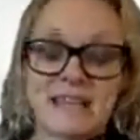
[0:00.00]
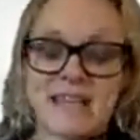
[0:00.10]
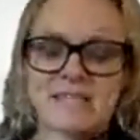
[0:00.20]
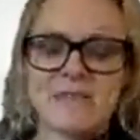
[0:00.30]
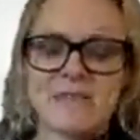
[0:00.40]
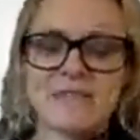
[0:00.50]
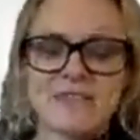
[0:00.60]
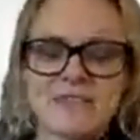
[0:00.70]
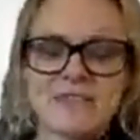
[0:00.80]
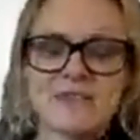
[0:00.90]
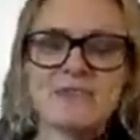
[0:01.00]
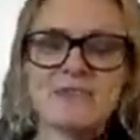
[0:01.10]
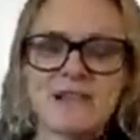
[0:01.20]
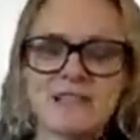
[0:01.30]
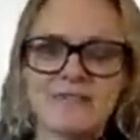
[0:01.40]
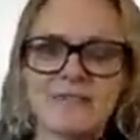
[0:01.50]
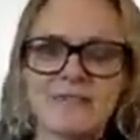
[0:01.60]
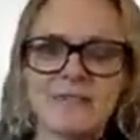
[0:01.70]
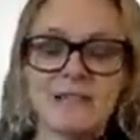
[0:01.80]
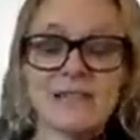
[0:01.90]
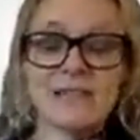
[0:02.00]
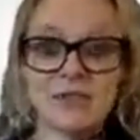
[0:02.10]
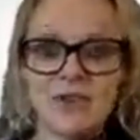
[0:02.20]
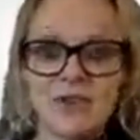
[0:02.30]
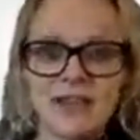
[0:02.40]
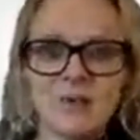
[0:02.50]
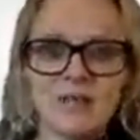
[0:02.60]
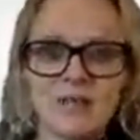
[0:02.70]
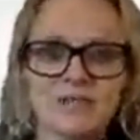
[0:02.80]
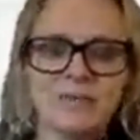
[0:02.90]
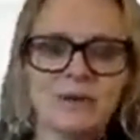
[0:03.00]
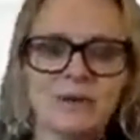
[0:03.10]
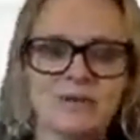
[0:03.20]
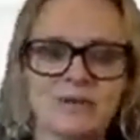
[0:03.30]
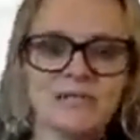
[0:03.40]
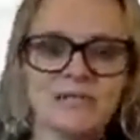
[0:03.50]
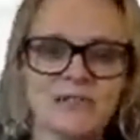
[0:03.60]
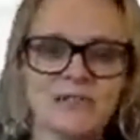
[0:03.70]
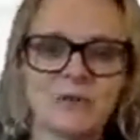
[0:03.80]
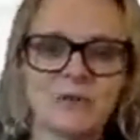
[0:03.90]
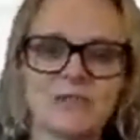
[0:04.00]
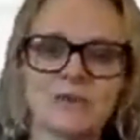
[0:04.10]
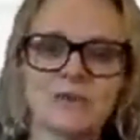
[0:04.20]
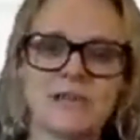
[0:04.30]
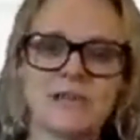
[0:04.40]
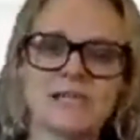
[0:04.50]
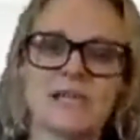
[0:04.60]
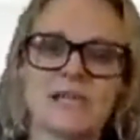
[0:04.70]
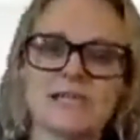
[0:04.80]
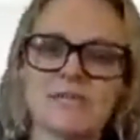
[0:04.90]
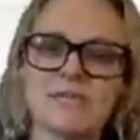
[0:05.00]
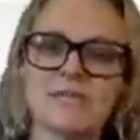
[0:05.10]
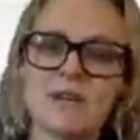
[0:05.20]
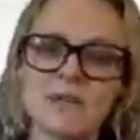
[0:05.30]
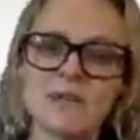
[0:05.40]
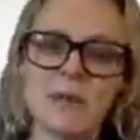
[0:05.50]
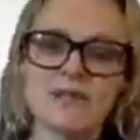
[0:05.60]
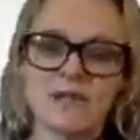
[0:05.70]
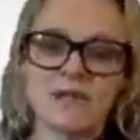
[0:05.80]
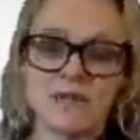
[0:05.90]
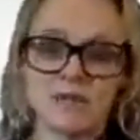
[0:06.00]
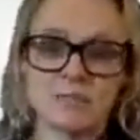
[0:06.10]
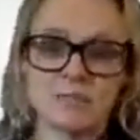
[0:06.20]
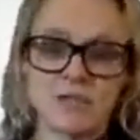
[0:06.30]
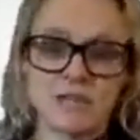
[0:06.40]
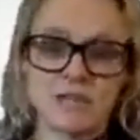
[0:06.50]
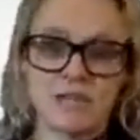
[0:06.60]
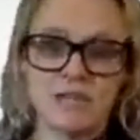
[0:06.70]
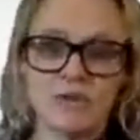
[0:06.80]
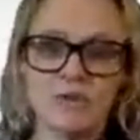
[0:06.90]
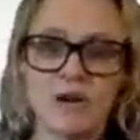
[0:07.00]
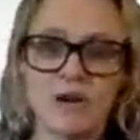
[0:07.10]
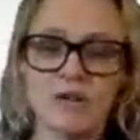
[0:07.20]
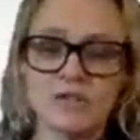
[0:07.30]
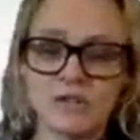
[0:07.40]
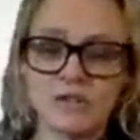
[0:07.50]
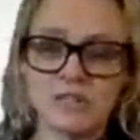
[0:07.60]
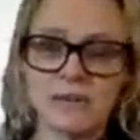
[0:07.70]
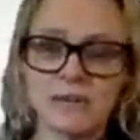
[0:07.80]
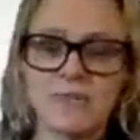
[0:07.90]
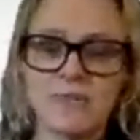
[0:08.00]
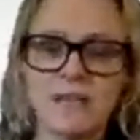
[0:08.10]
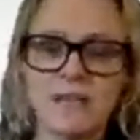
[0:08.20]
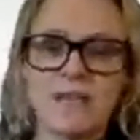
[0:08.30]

It's, it, that's a really difficult, it's a great question, but a really difficult one to answer because it really depends on the subject that you are studying.